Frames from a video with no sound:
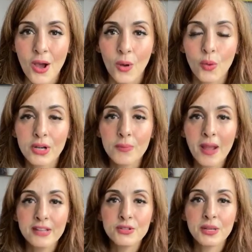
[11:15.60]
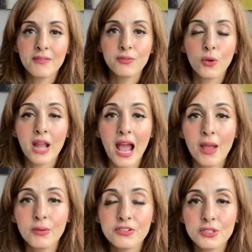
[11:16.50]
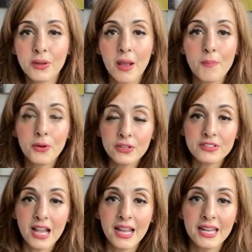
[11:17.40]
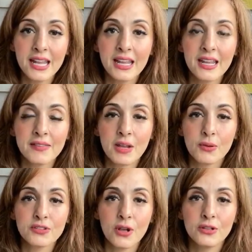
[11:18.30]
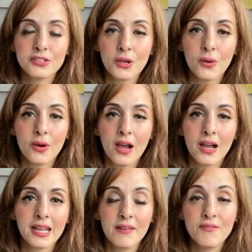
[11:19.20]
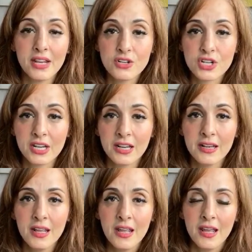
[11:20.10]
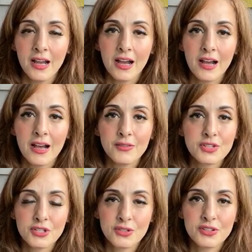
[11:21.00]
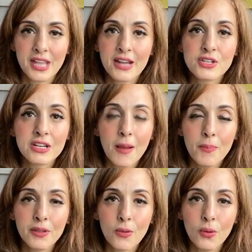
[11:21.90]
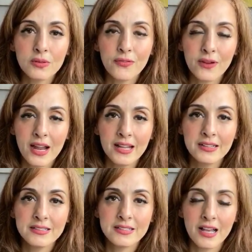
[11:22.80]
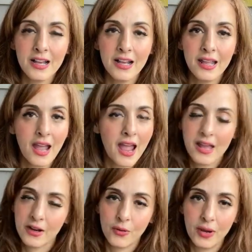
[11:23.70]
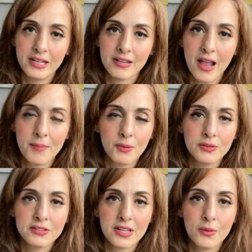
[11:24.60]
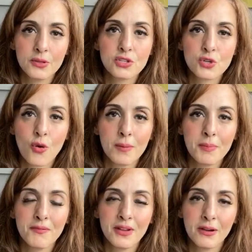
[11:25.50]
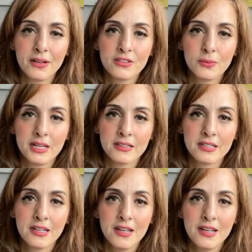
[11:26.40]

What am I doing in Florida? I was doing a book signing. There was also a convention. Just catching up with old friends. I had a great time. It was short but very sweet.